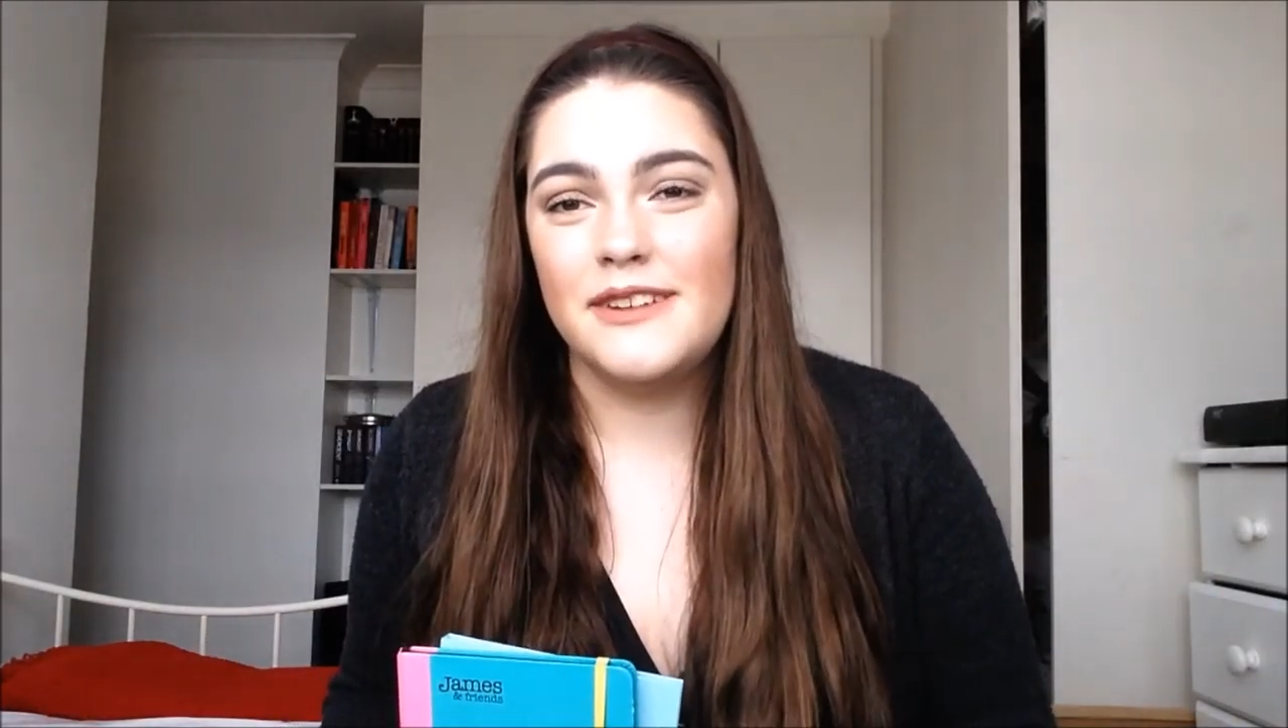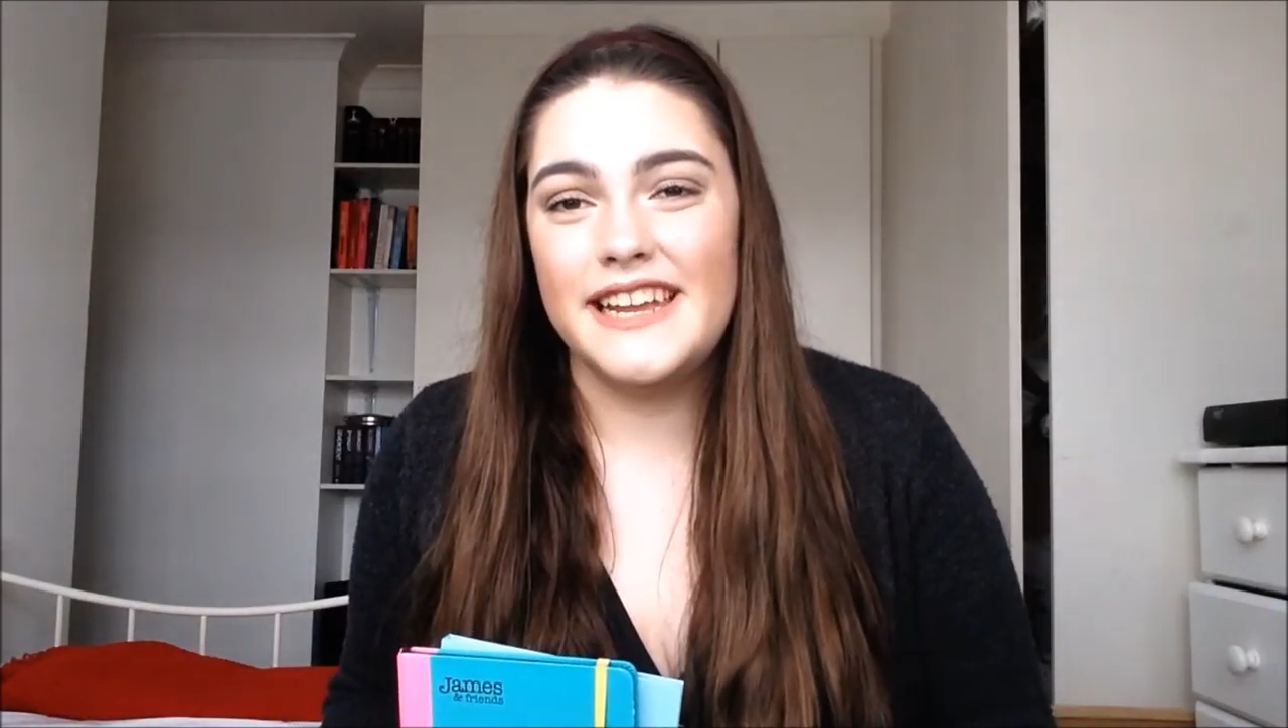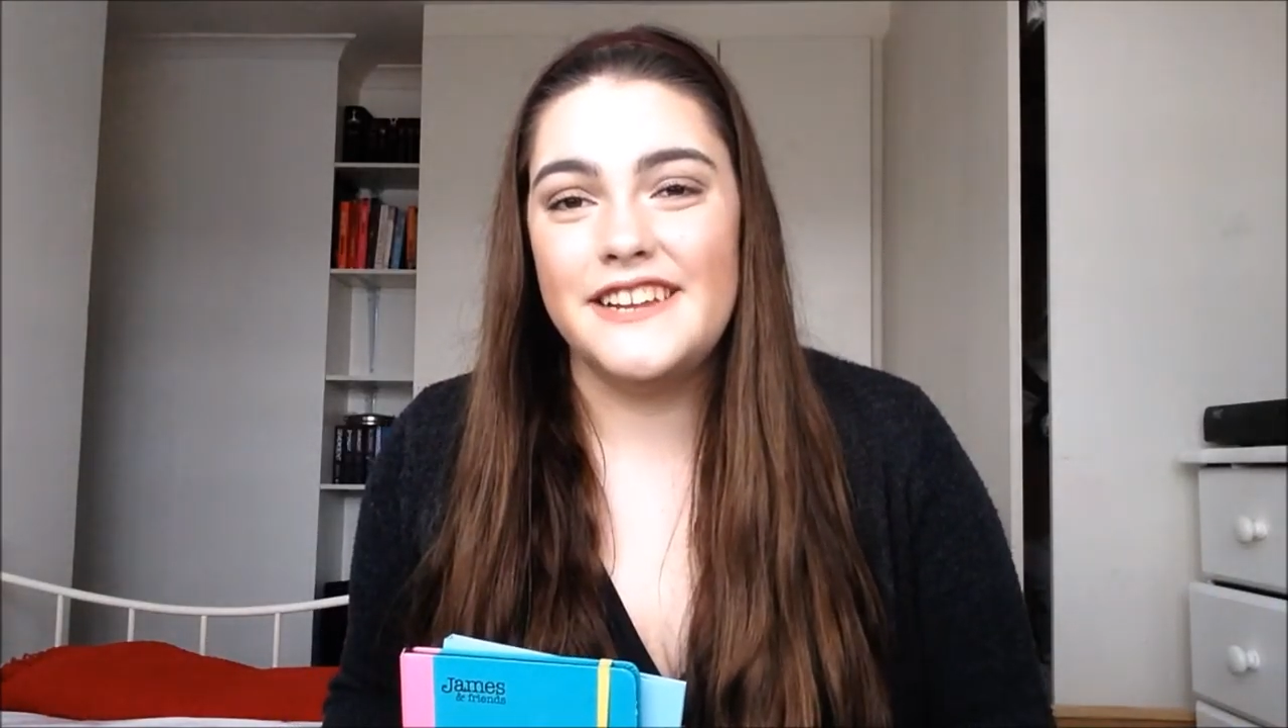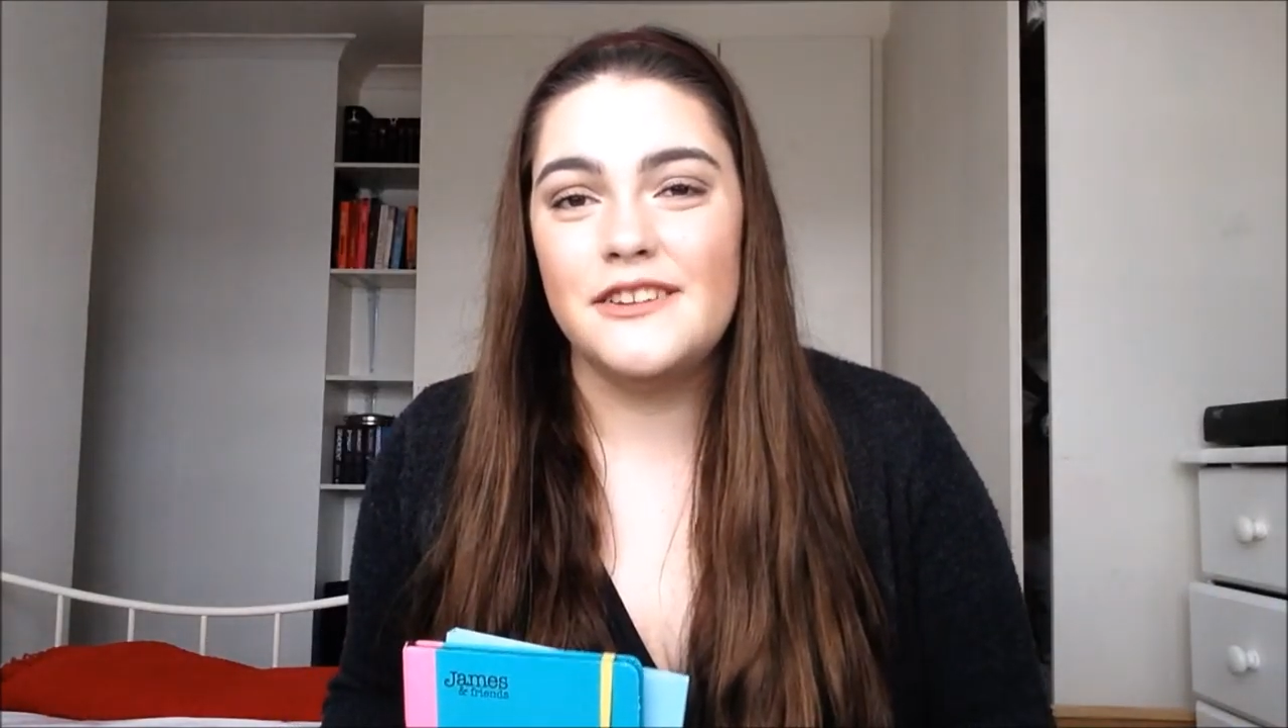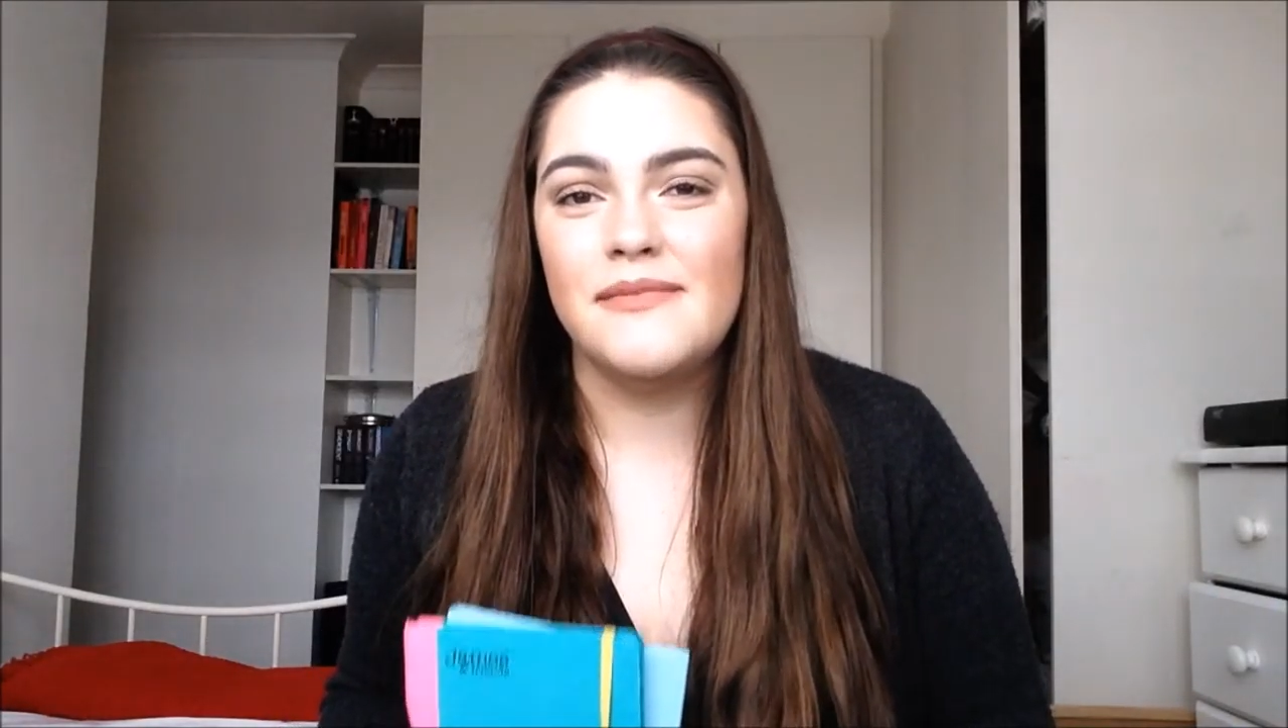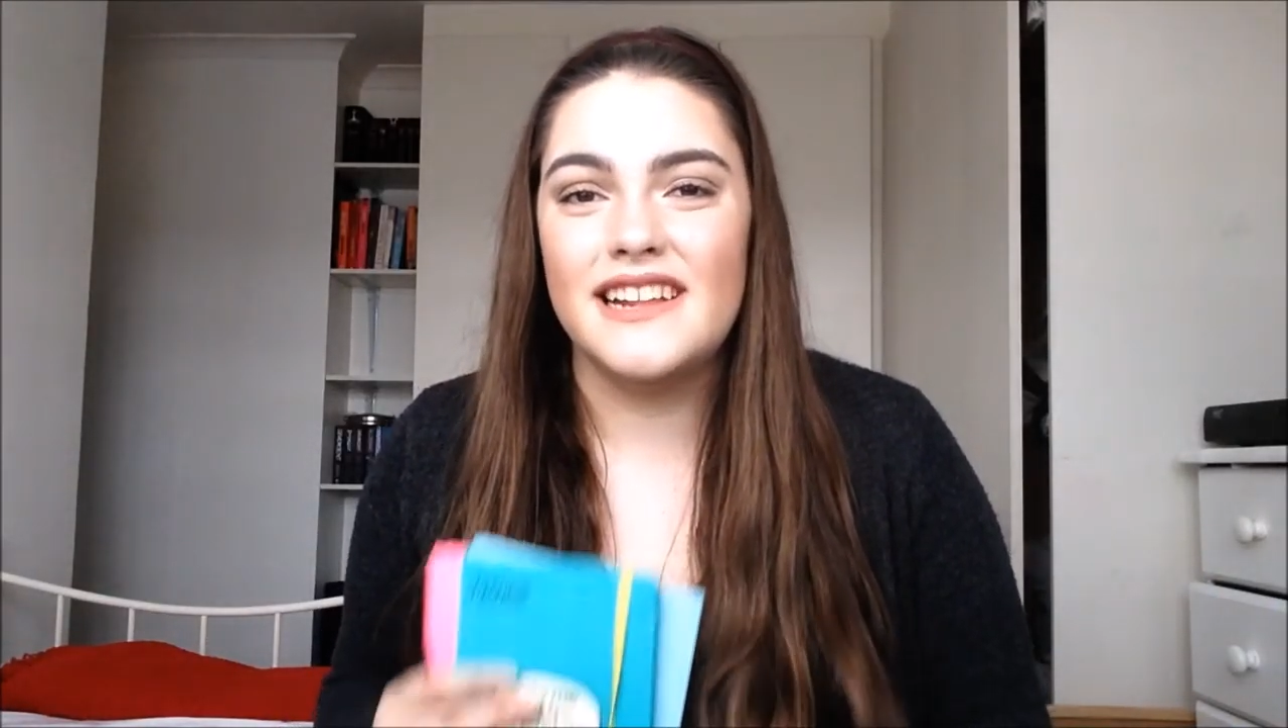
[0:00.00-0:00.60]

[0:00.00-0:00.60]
will need them,